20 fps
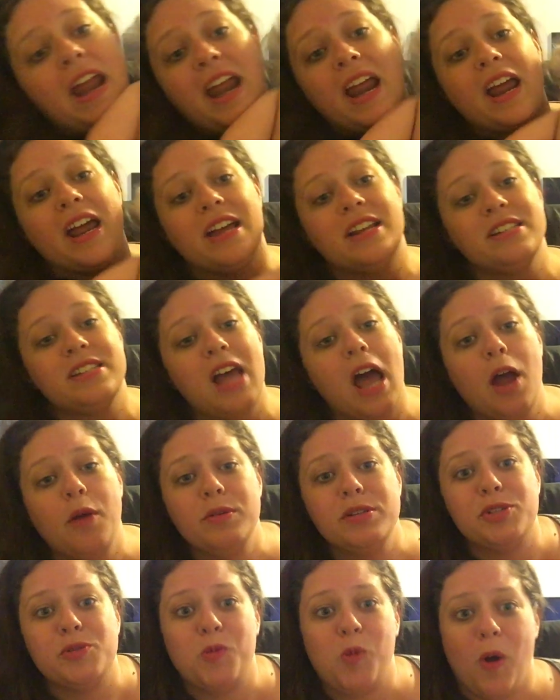and I
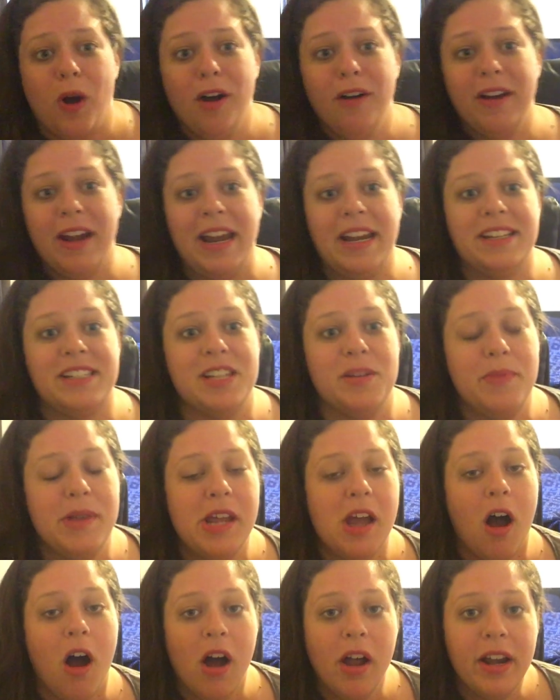was worried, to
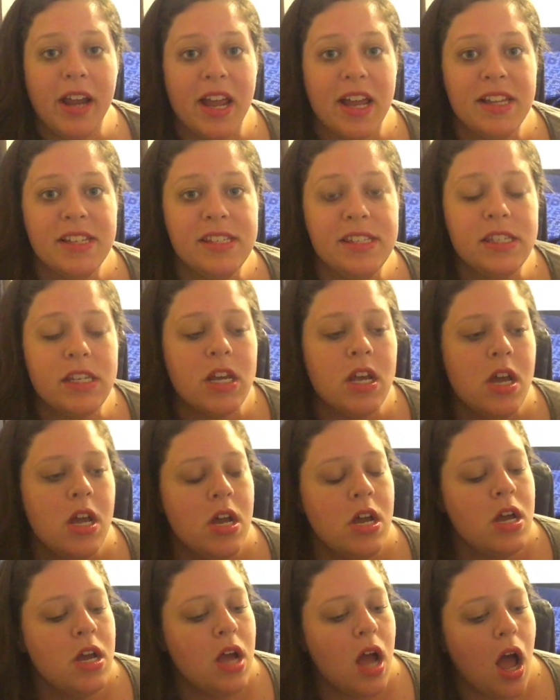be honest.
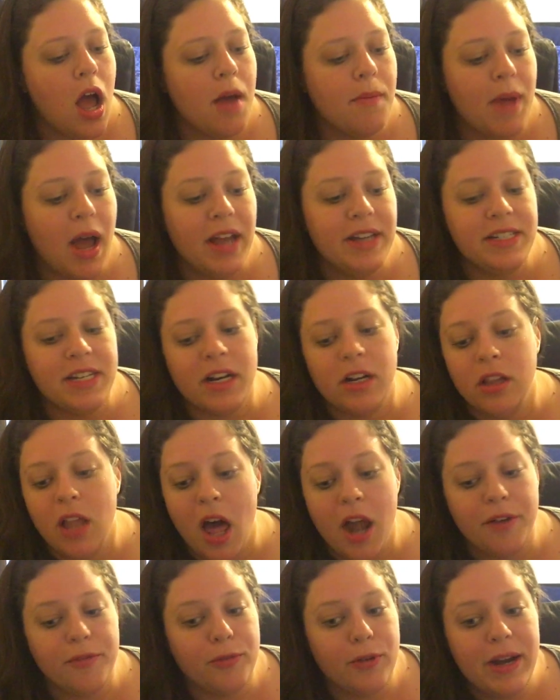I did a
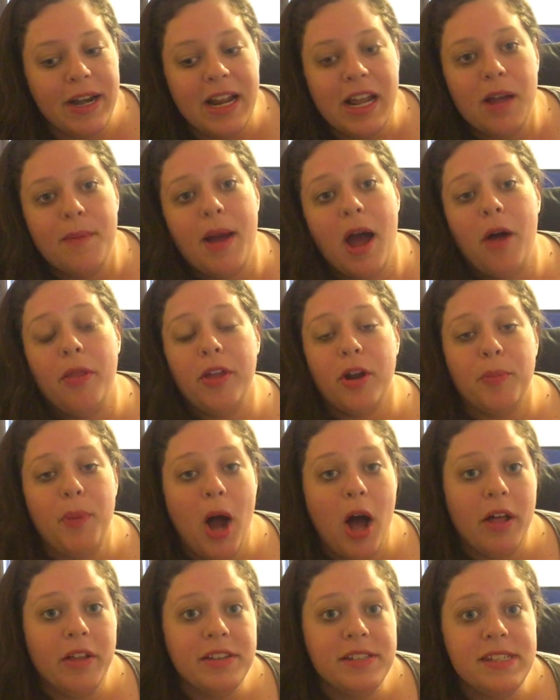lot of reading about their
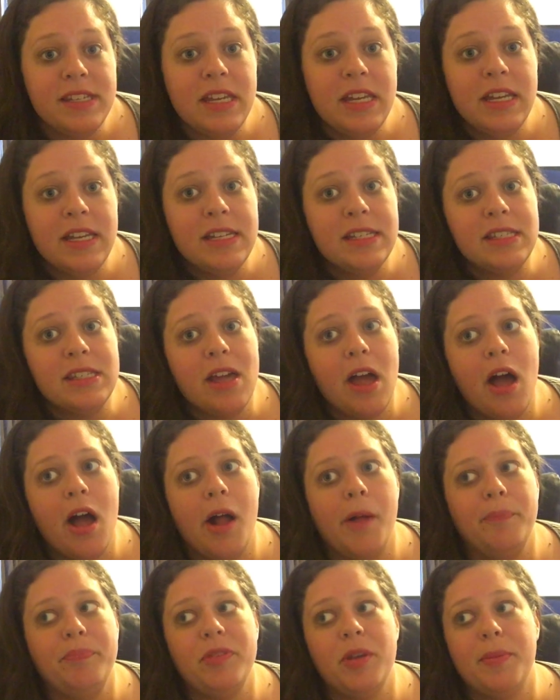policies,
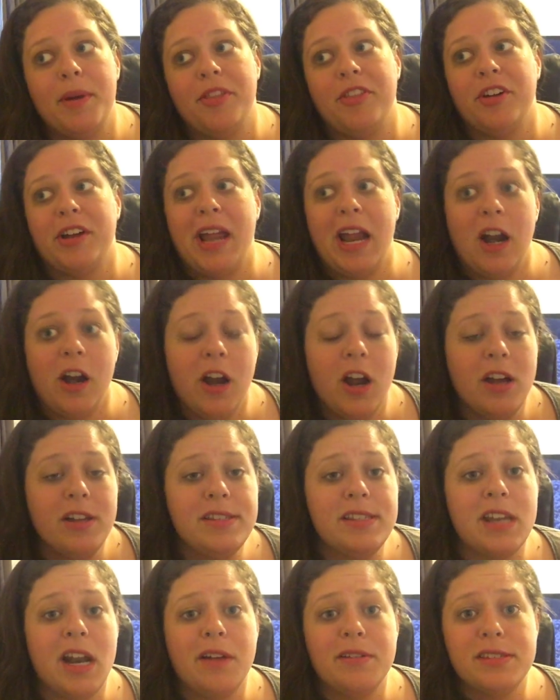about their carry-ons,
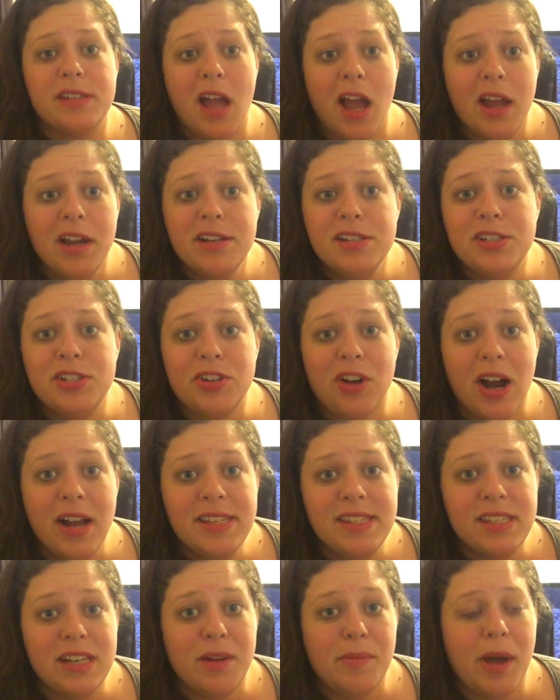and I was kind of
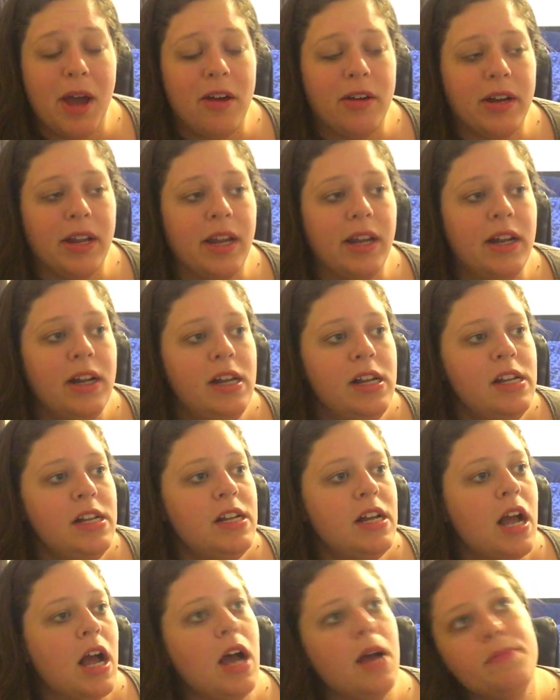stressing about it.
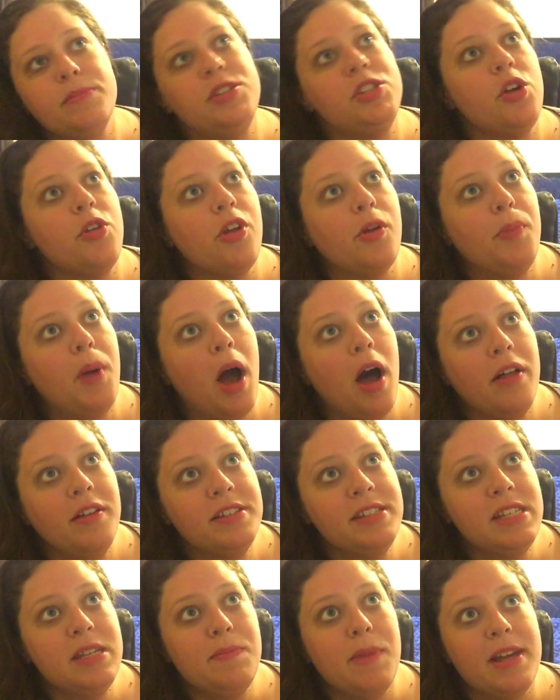So their
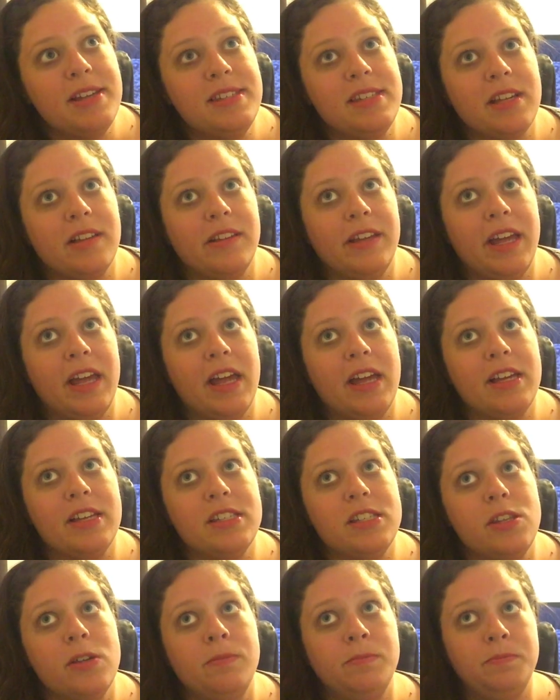policy basically is